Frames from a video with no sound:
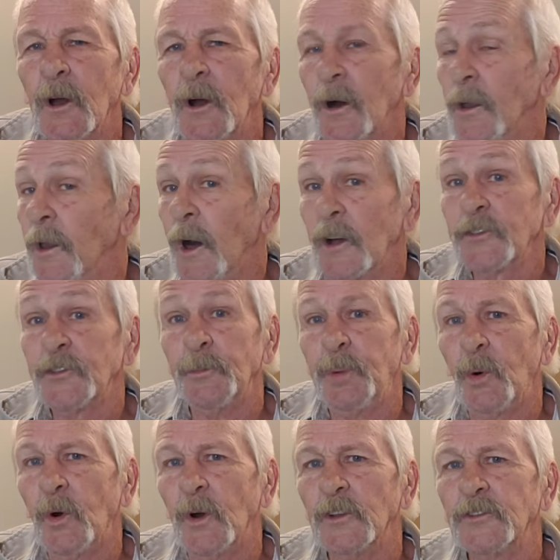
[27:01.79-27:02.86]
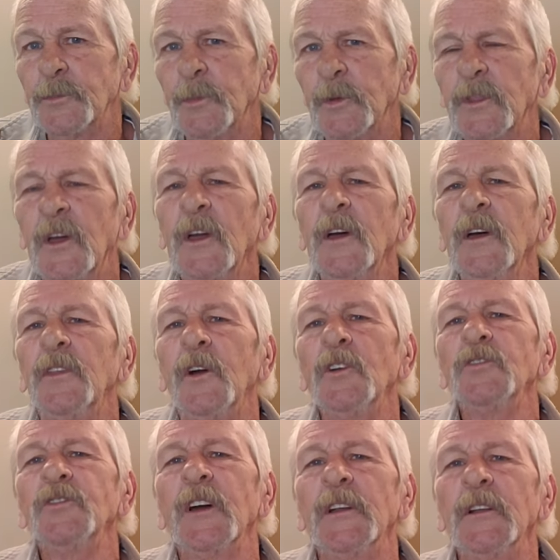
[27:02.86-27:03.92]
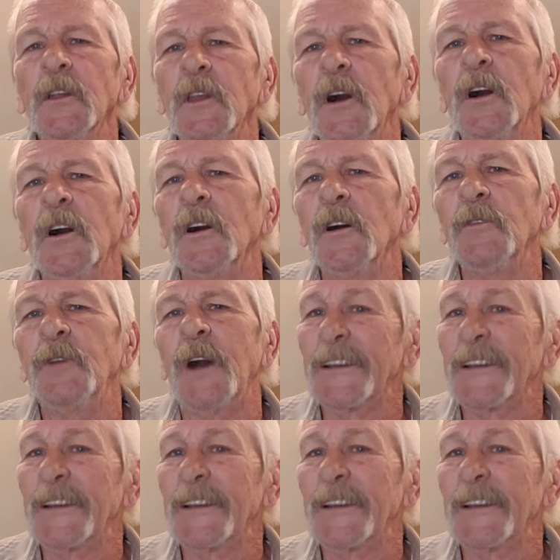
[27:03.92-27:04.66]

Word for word: on lots of points, but there's a love